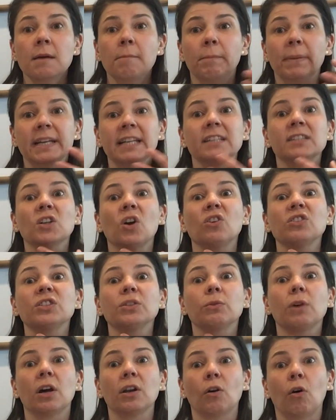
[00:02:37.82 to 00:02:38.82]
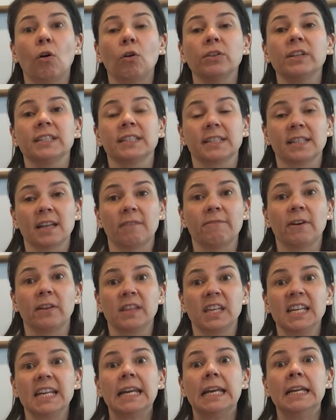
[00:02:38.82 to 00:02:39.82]
but he's also got all this stuff on
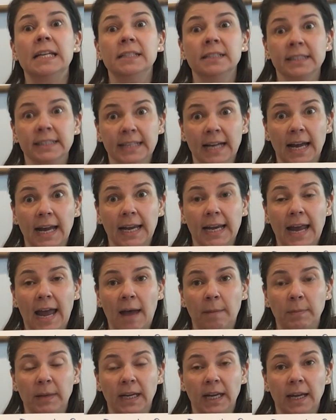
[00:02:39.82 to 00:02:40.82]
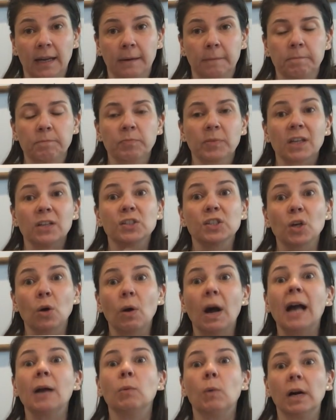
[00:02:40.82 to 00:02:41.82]
the inside happening so
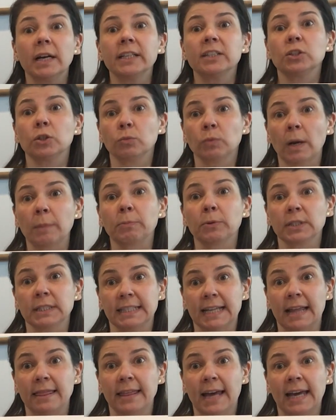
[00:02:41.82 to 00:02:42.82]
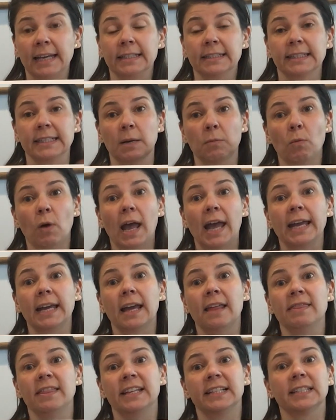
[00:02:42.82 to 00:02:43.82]
i wanted to represent that in some way
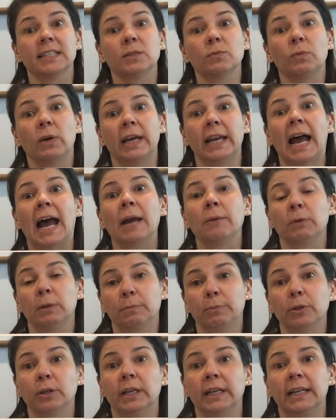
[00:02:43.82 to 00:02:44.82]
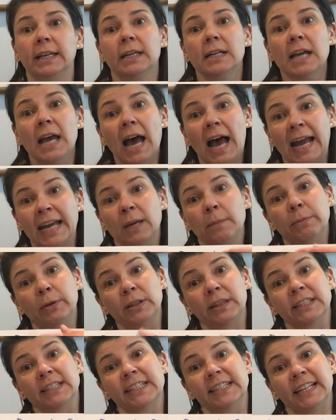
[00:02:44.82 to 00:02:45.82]
and this is what i would put i could put
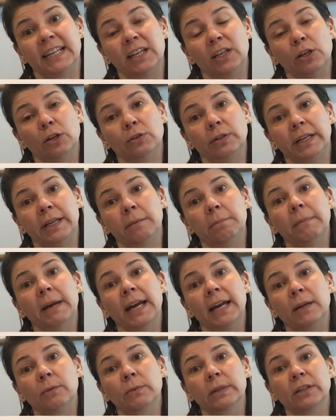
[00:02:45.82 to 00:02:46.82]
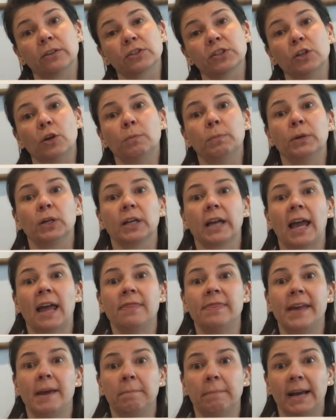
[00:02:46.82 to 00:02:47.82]
the sticky note in my reader's notebook
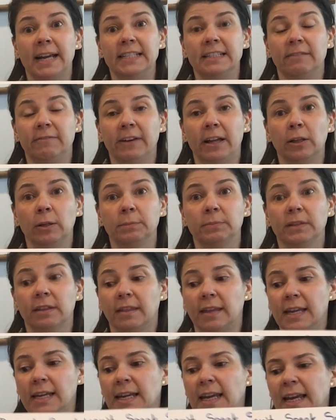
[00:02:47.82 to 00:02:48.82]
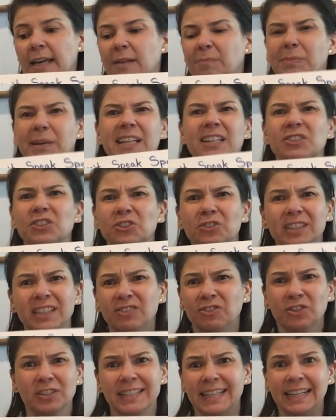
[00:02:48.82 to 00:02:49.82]
and then my developed thinking because your
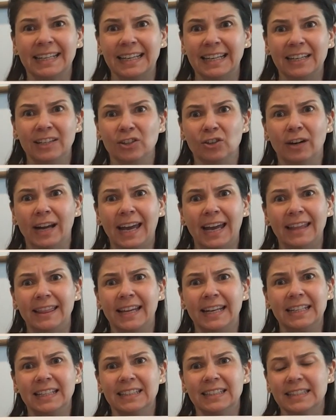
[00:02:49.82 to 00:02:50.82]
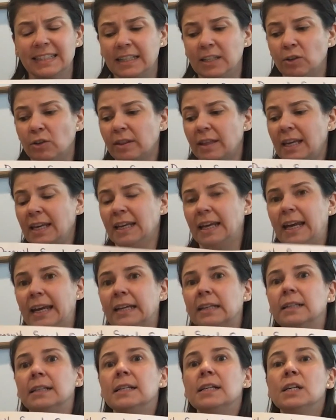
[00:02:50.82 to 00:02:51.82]
teachers can't get in your head they need to see your thinking